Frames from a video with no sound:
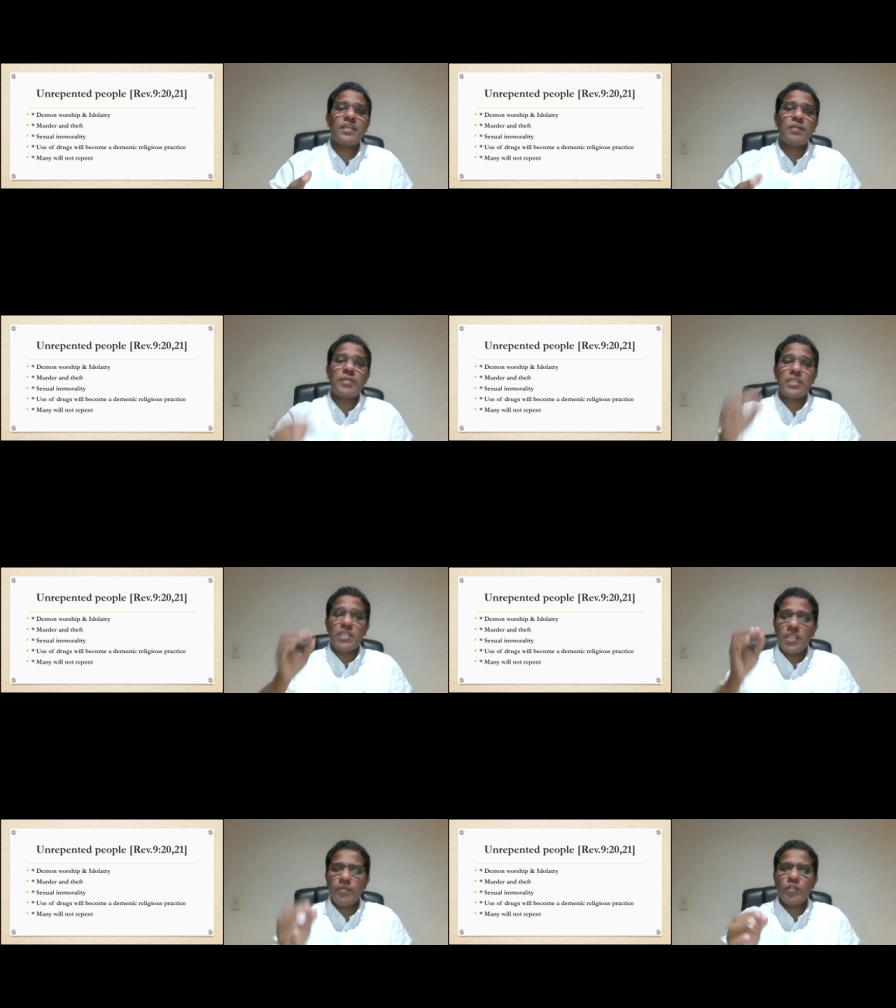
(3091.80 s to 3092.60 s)
But
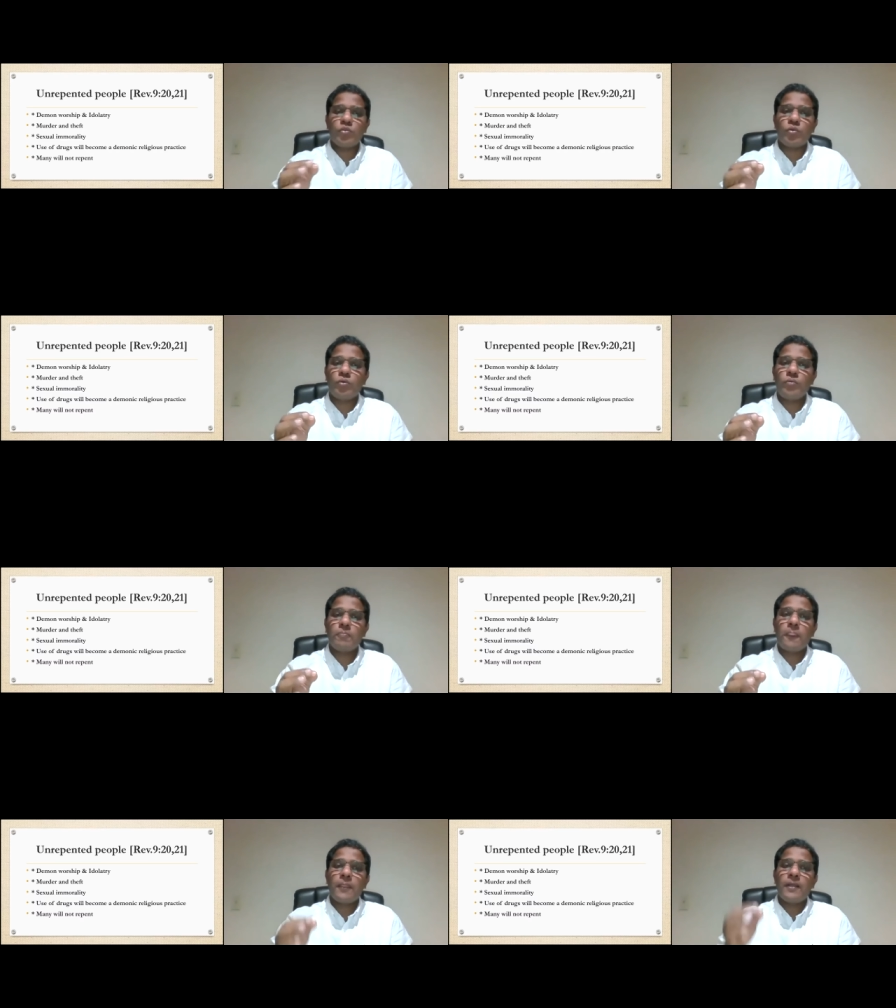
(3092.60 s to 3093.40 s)
even though
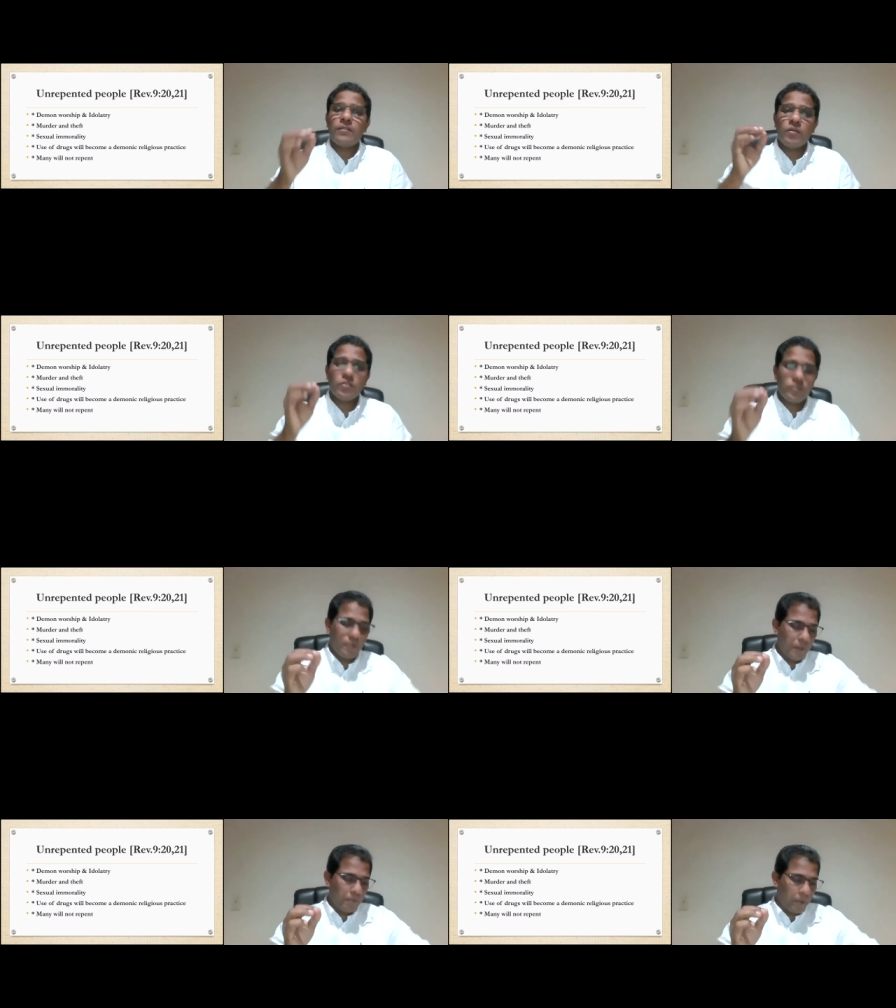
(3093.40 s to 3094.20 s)
those
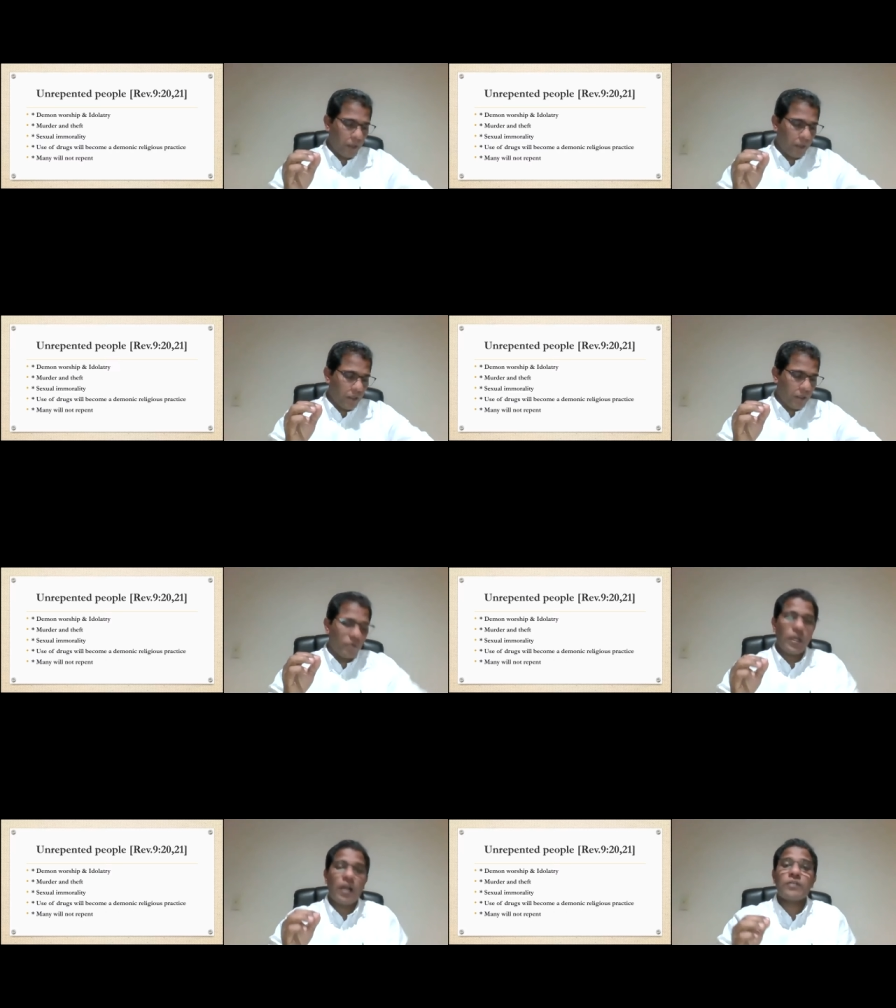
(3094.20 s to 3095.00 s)
people
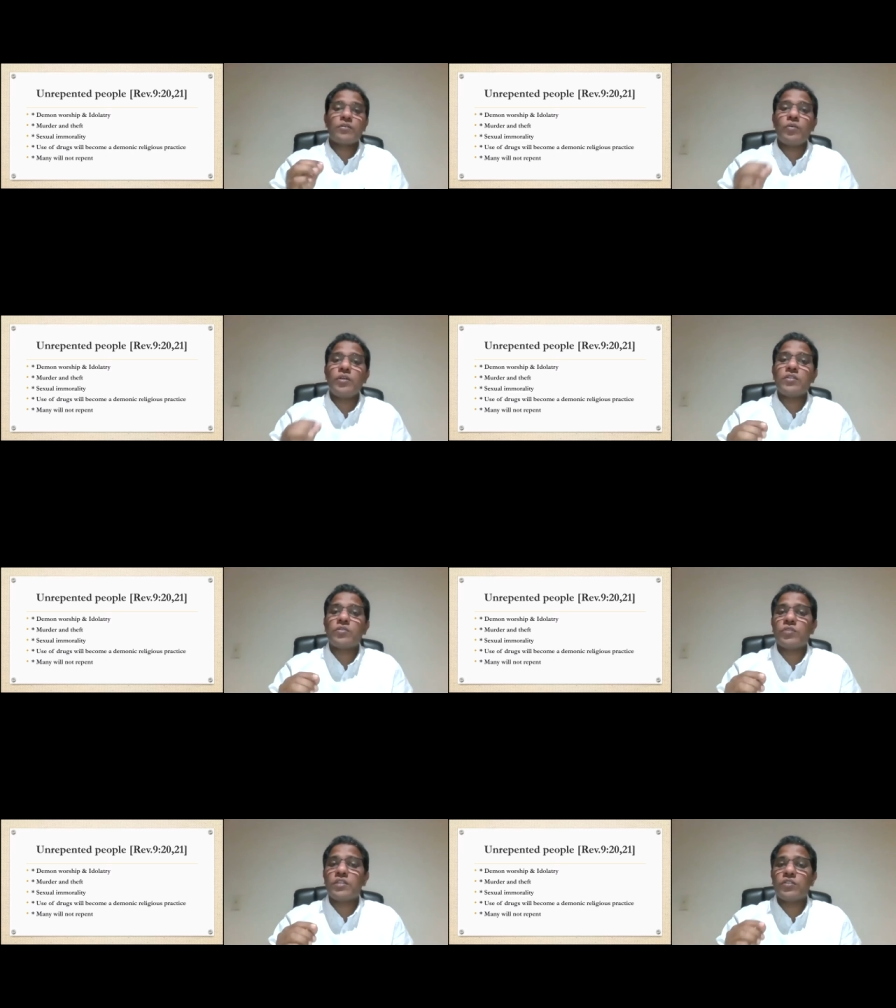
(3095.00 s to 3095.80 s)
are going
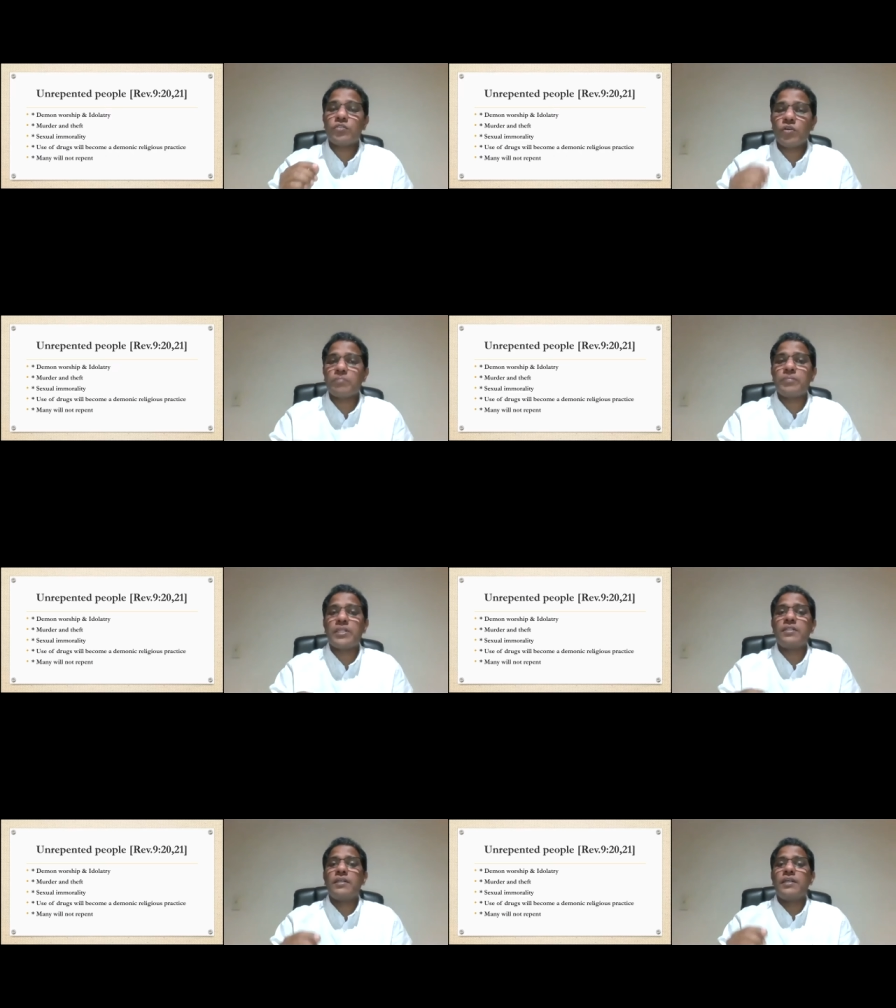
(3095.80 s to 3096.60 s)
through the
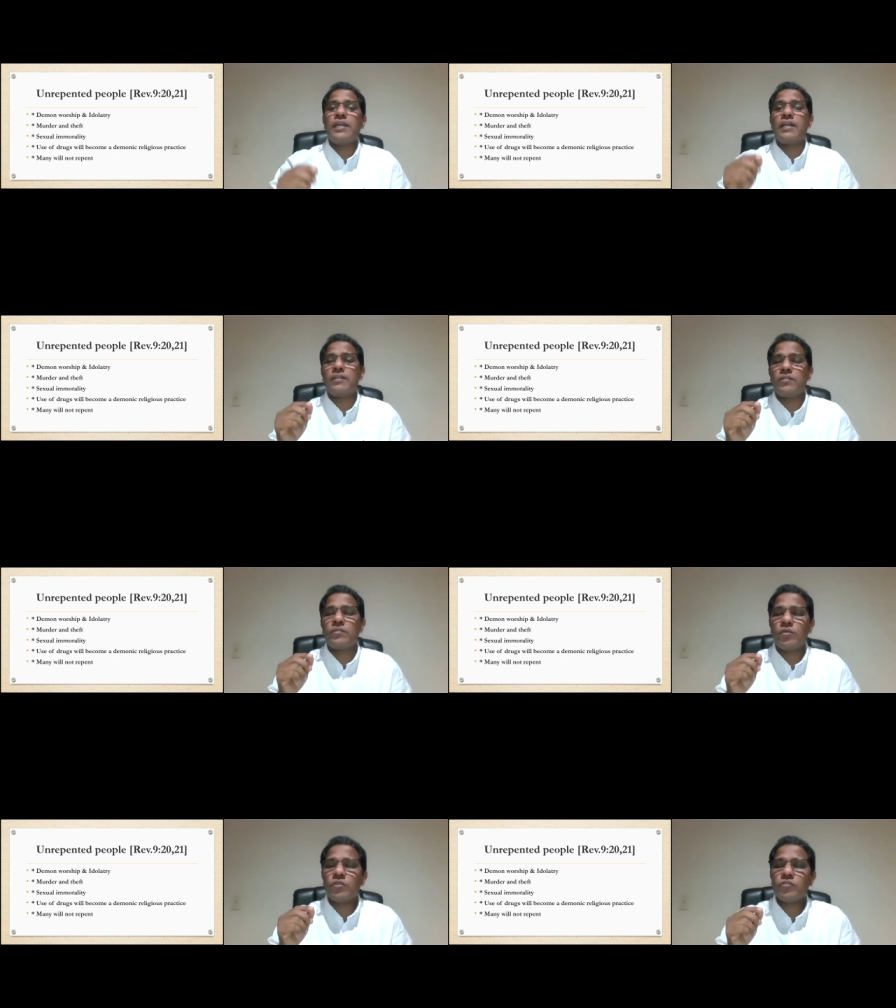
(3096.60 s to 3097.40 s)
torment and
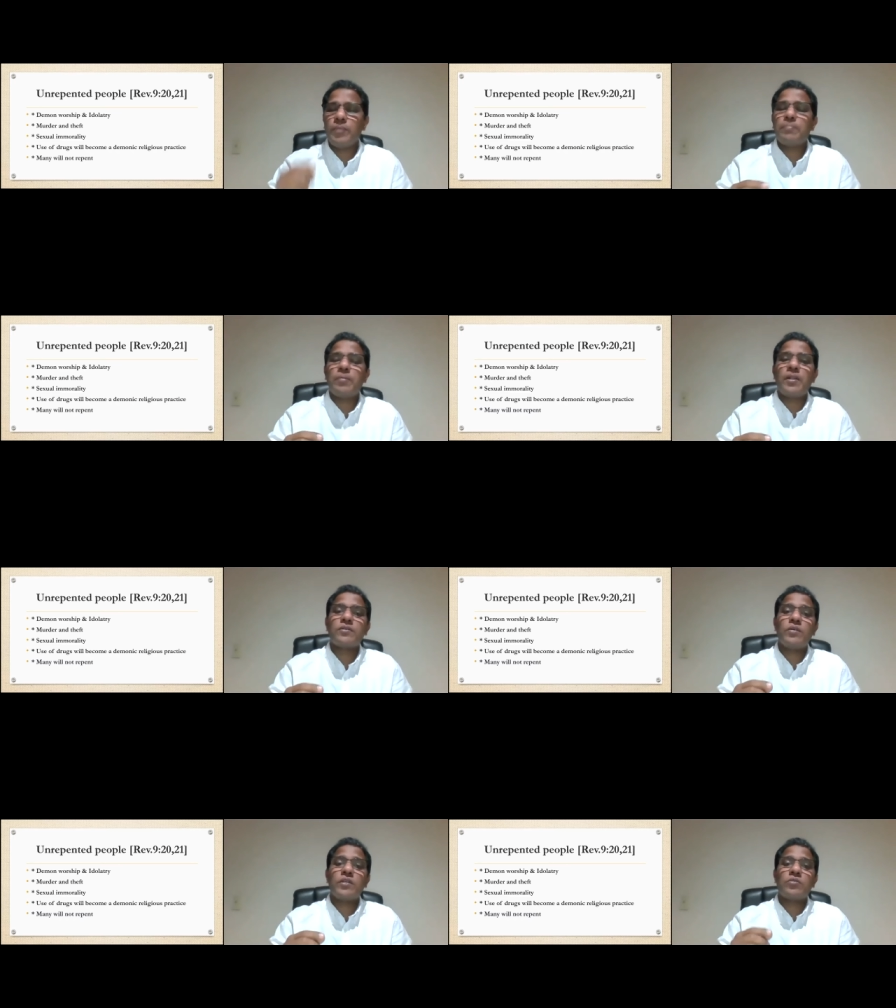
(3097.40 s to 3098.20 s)
those people are
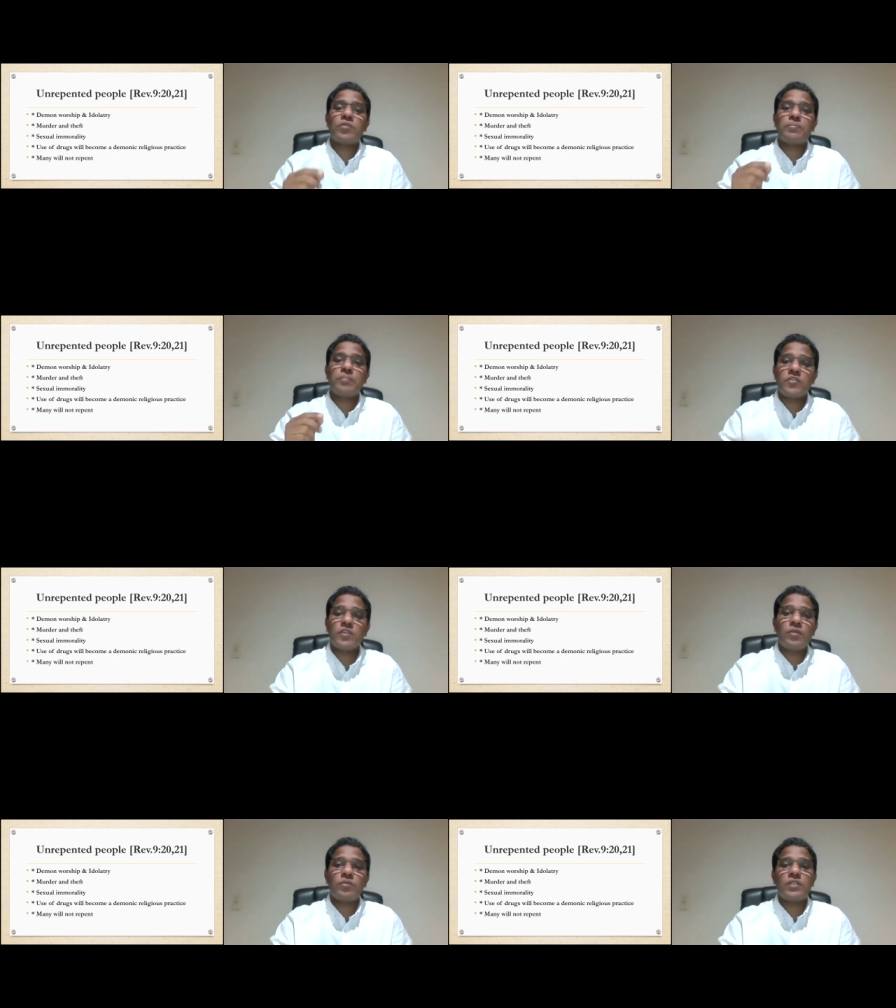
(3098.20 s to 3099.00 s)
going through the
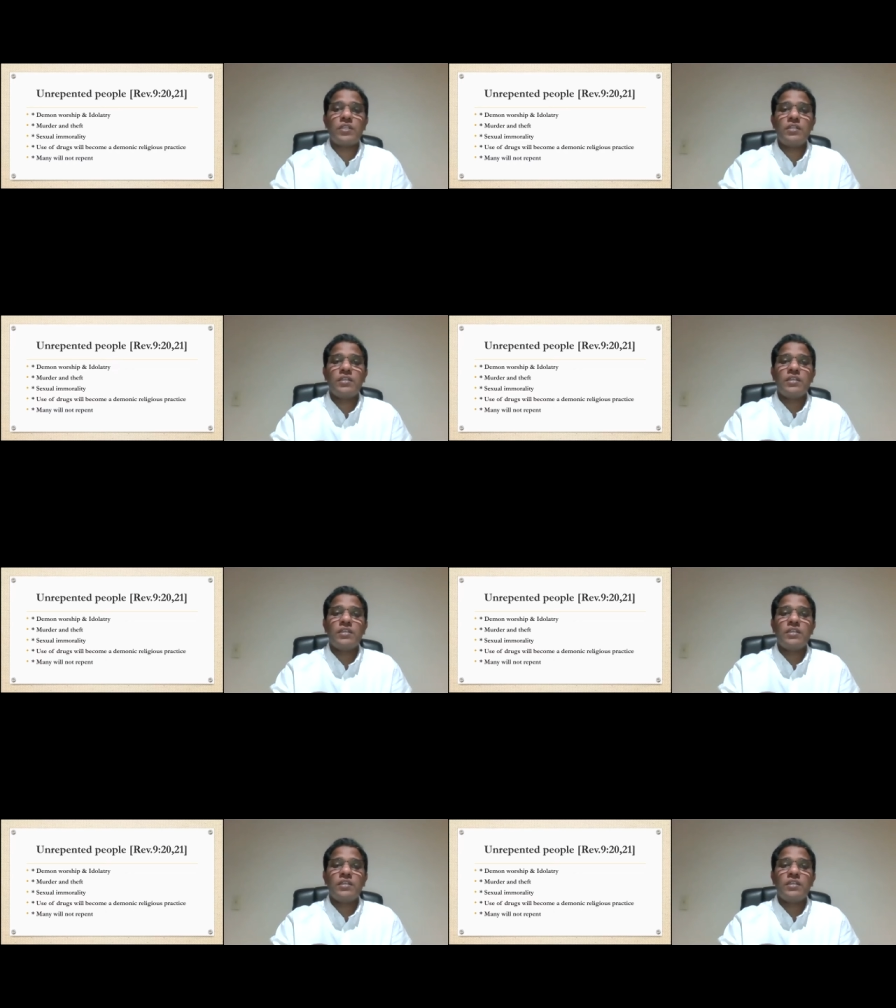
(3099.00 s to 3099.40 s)
persecution,